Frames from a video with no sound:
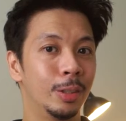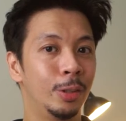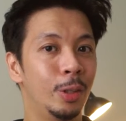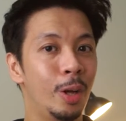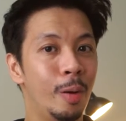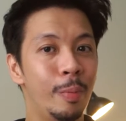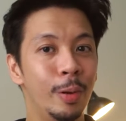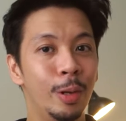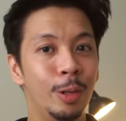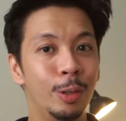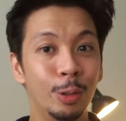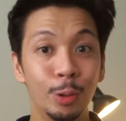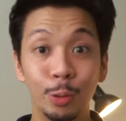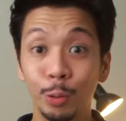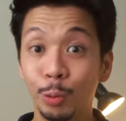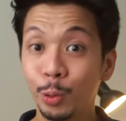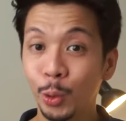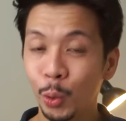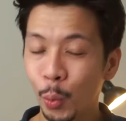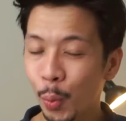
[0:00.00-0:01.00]

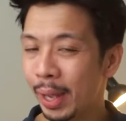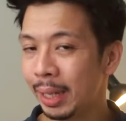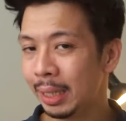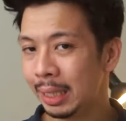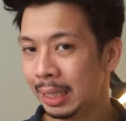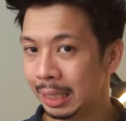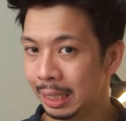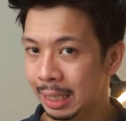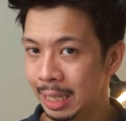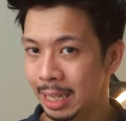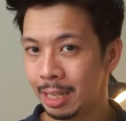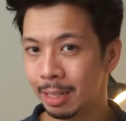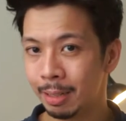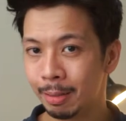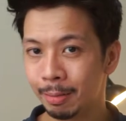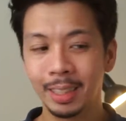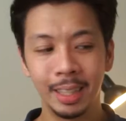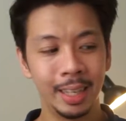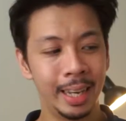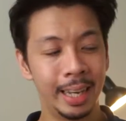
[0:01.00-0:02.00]
W220T.
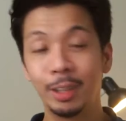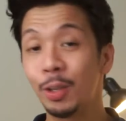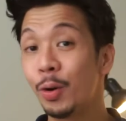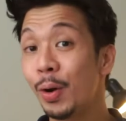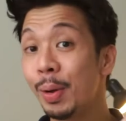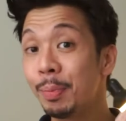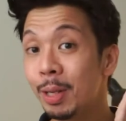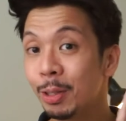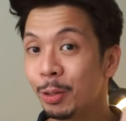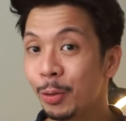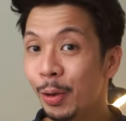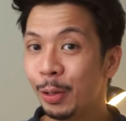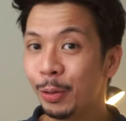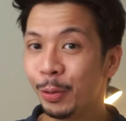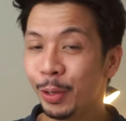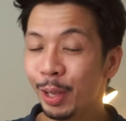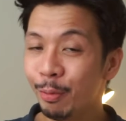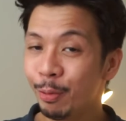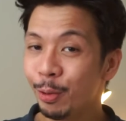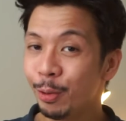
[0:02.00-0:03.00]
And no, I'm not going to
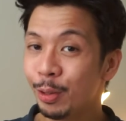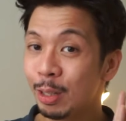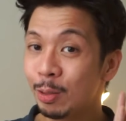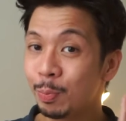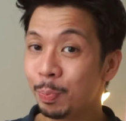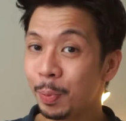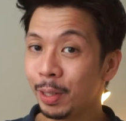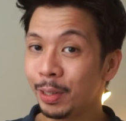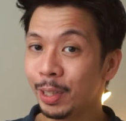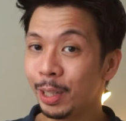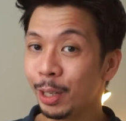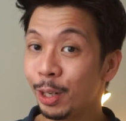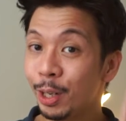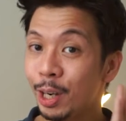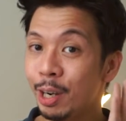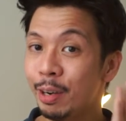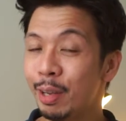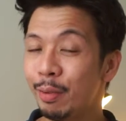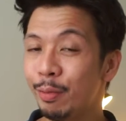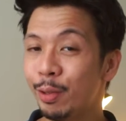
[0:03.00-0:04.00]
give you this
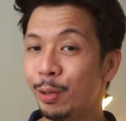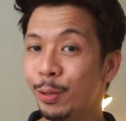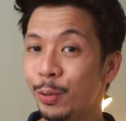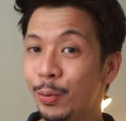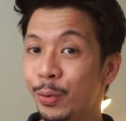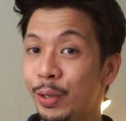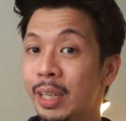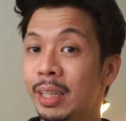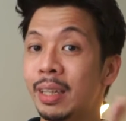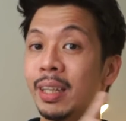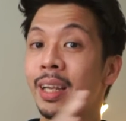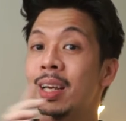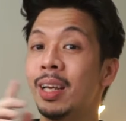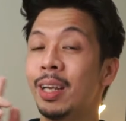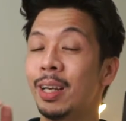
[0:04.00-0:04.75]
particular review unit.